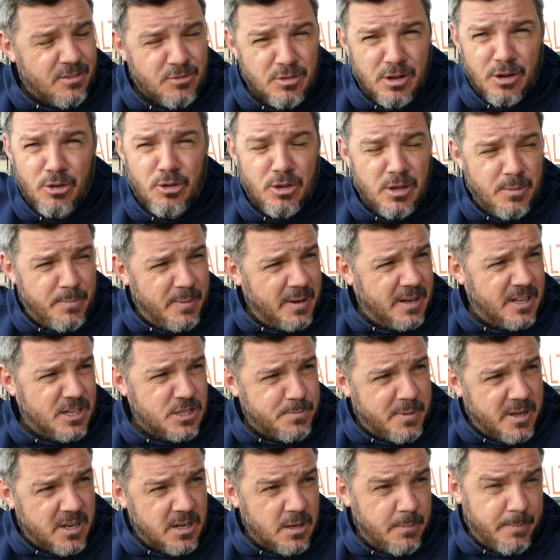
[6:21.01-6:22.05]
reliability is
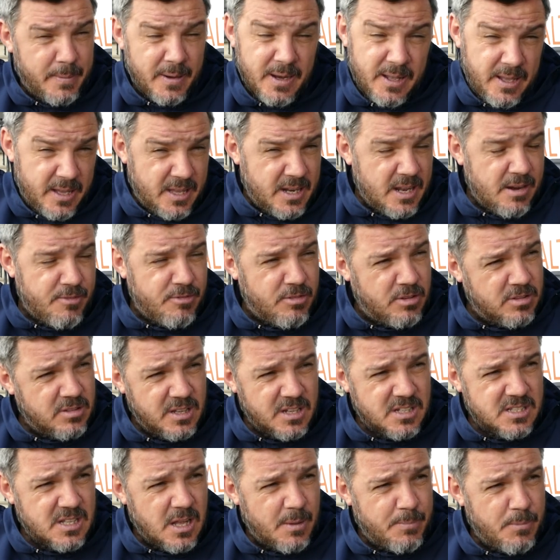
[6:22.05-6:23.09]
better than ability, and Efron
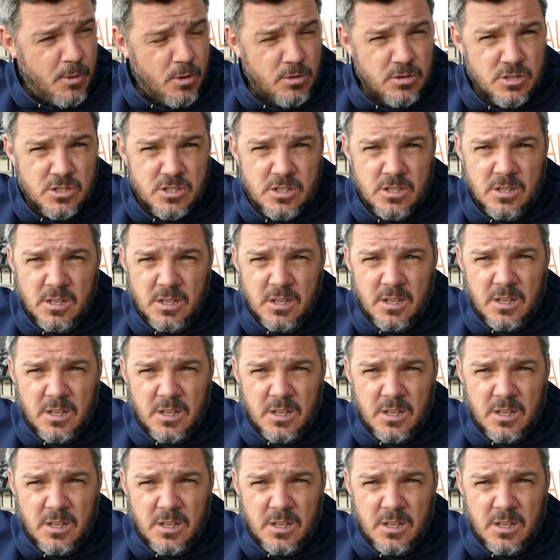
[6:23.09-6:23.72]
ticks that box.